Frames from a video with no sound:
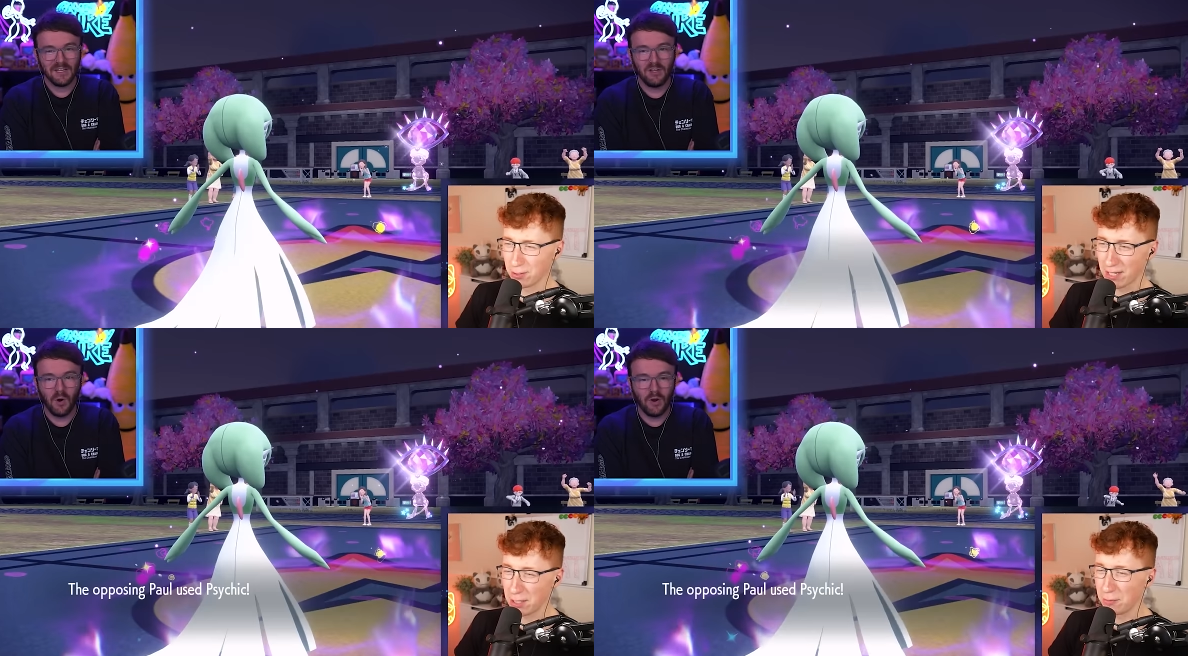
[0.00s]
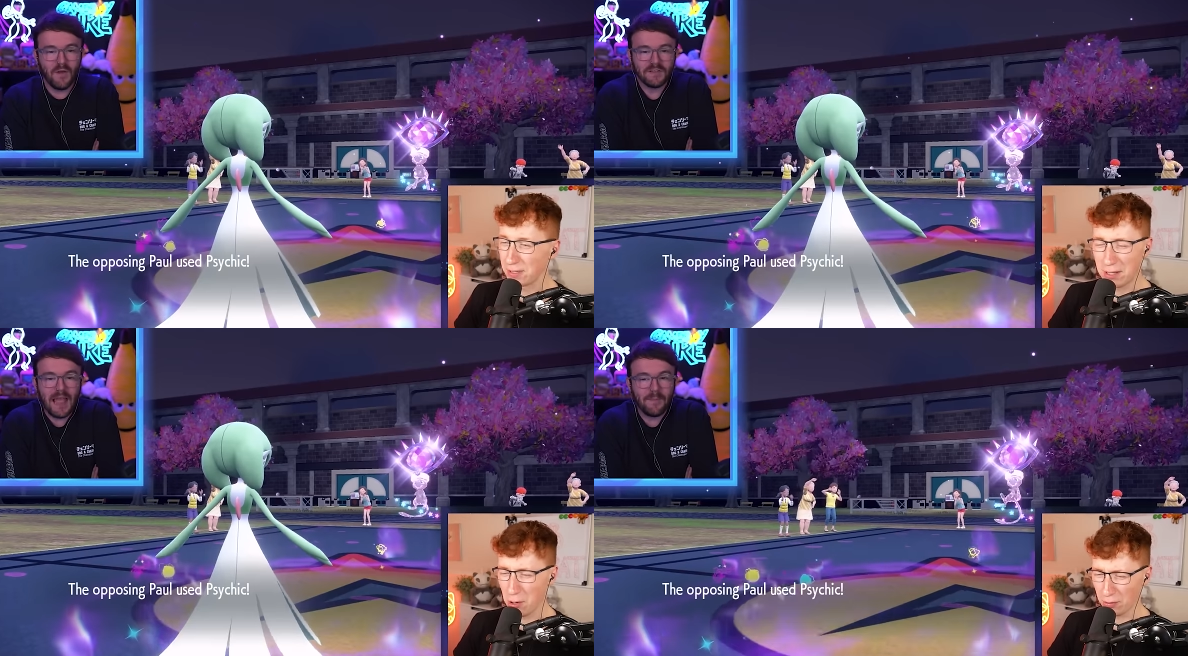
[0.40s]
Speaker 1: You're insane. You're, you, you
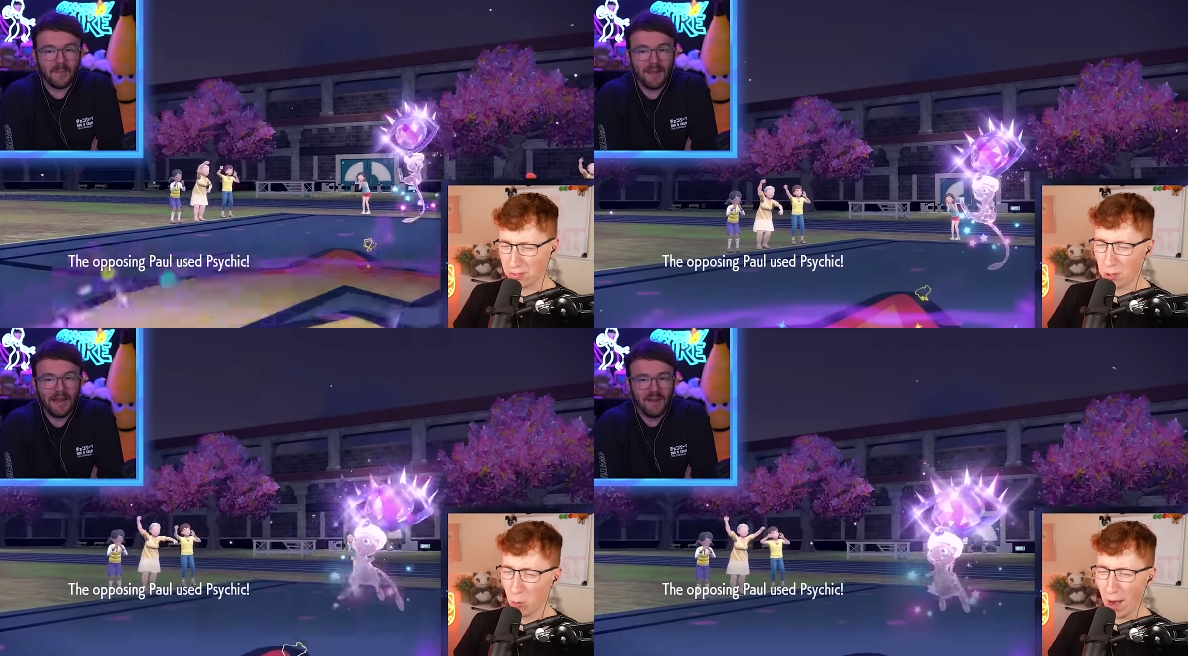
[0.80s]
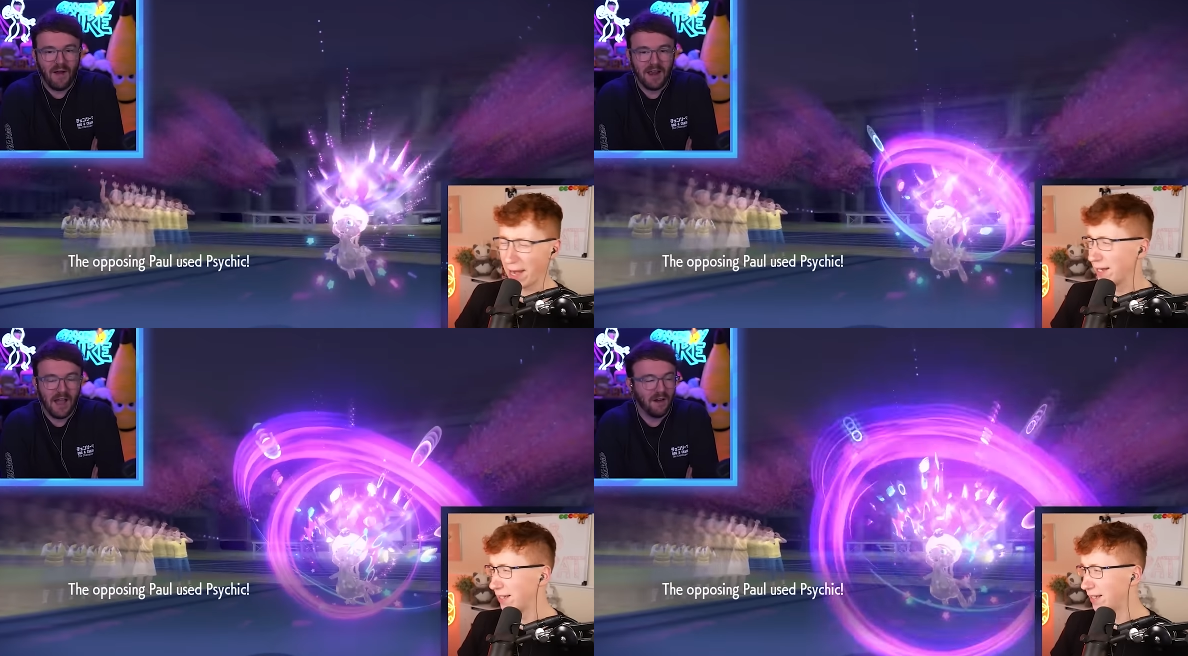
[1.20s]
have no, adaptability no right
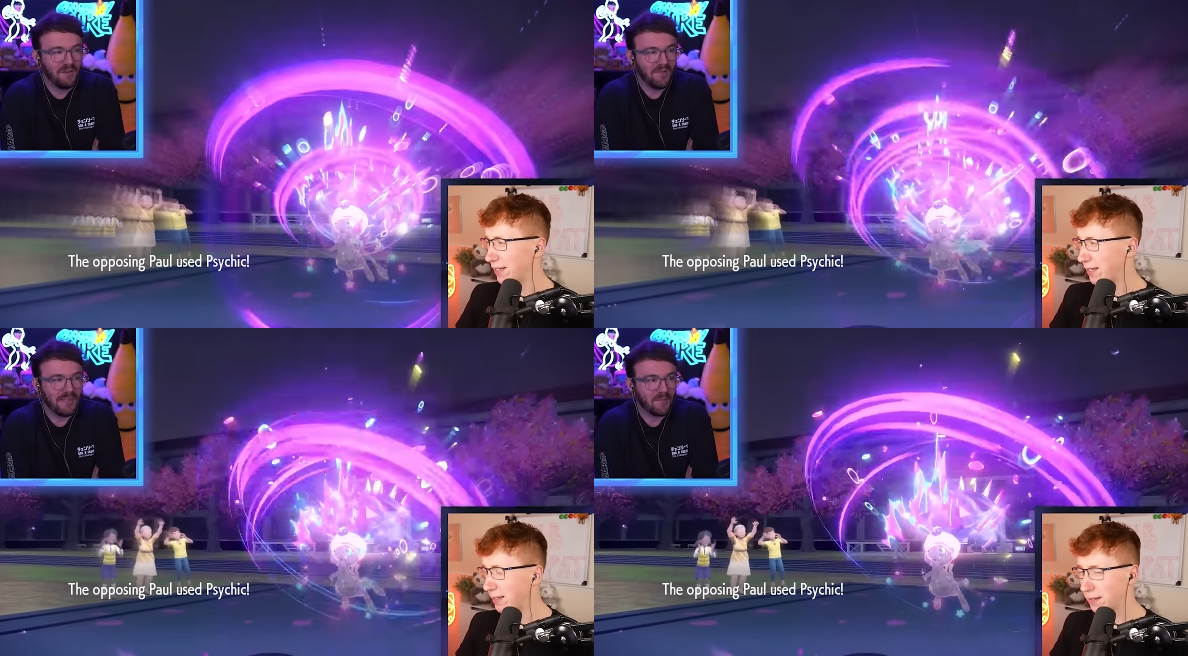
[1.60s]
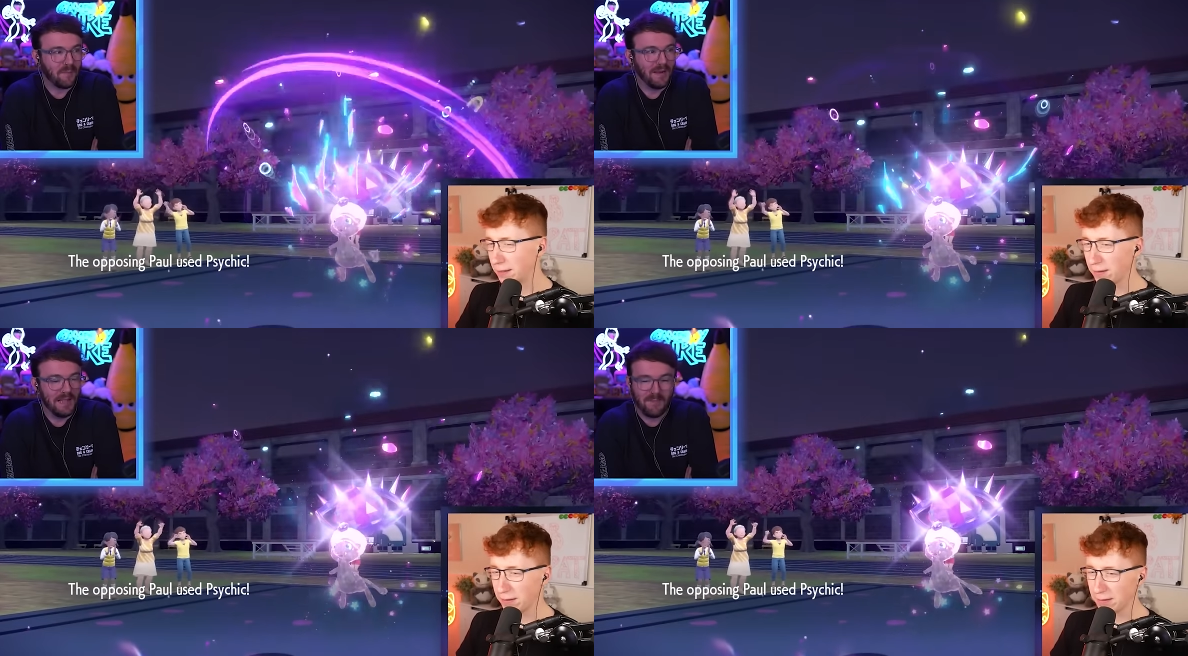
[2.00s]
now. You have
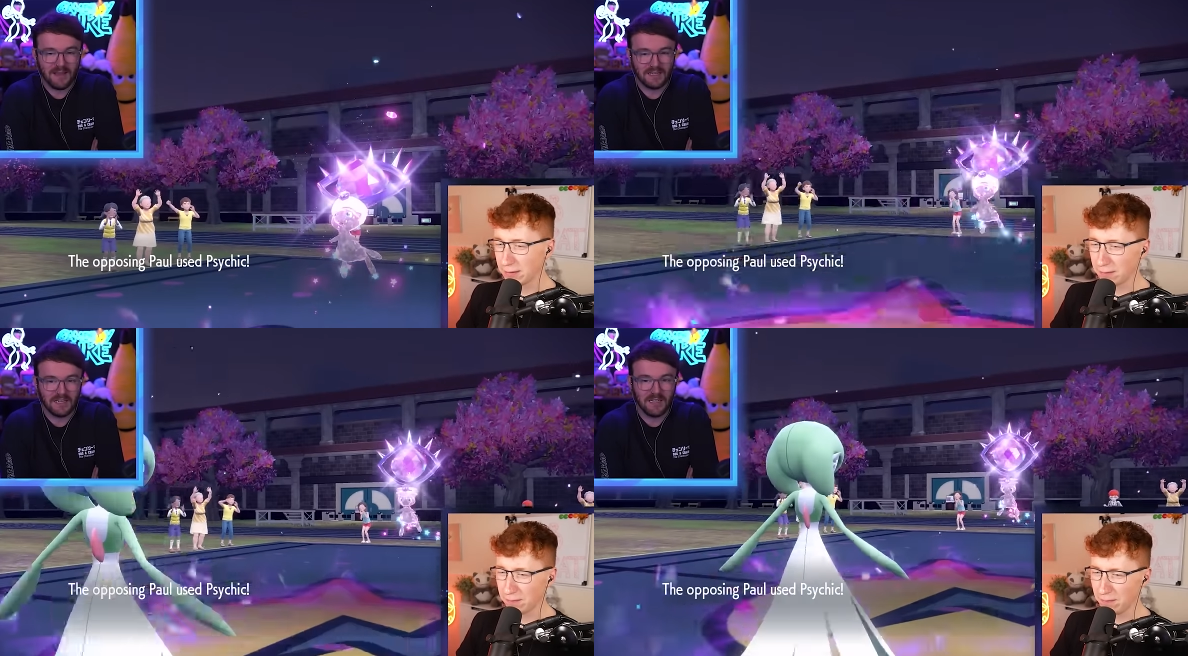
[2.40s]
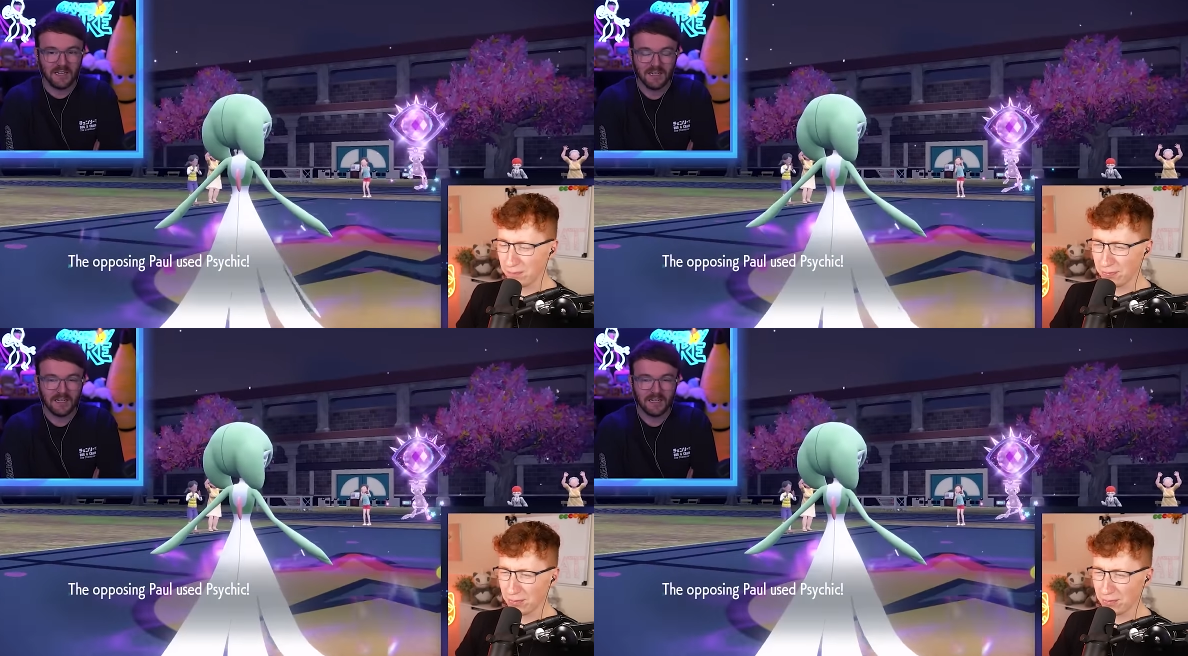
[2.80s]
adaptability basically.